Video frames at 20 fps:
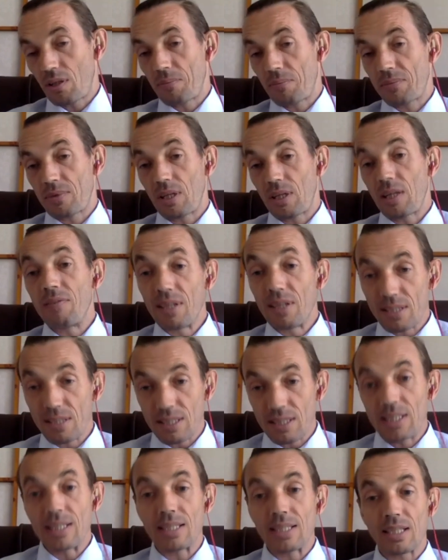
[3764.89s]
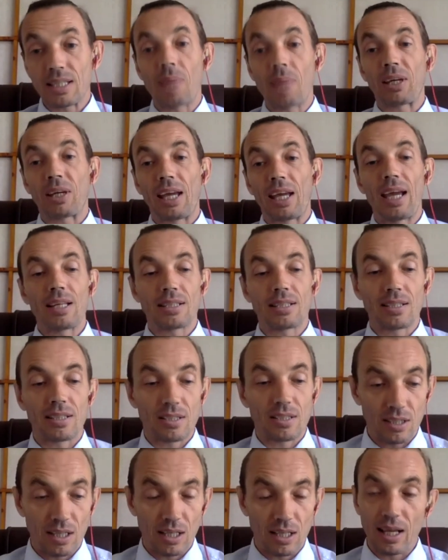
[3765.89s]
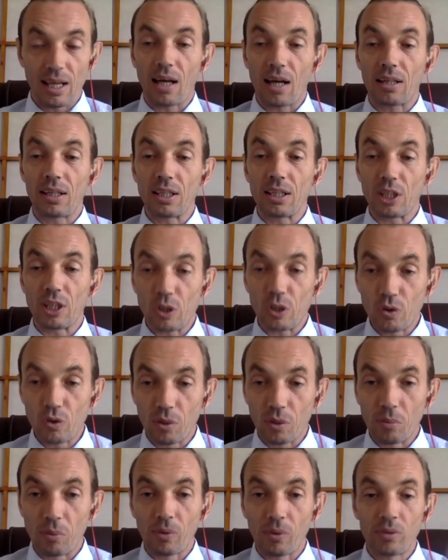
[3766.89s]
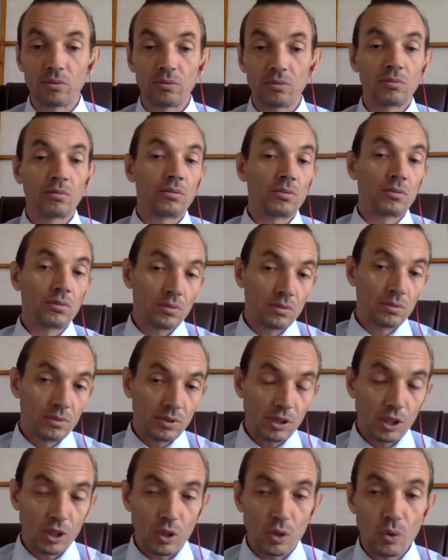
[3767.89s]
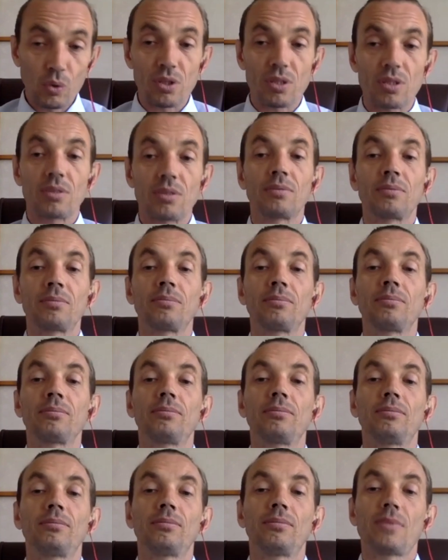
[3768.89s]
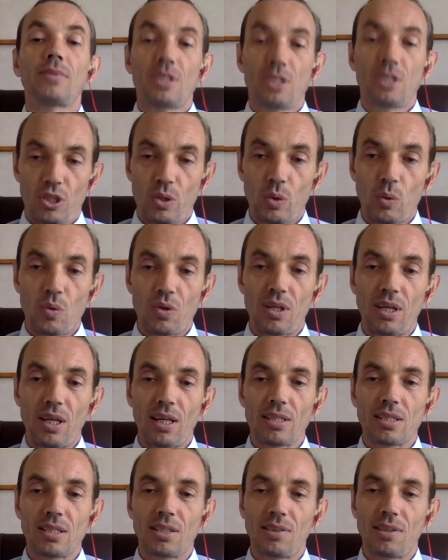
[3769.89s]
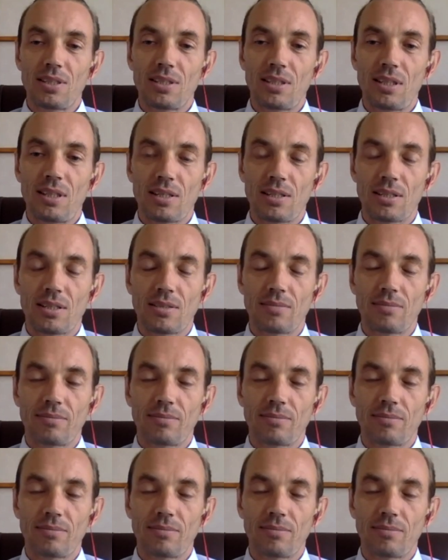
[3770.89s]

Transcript: even in some cases that are incurable, cured. So the answer is yes.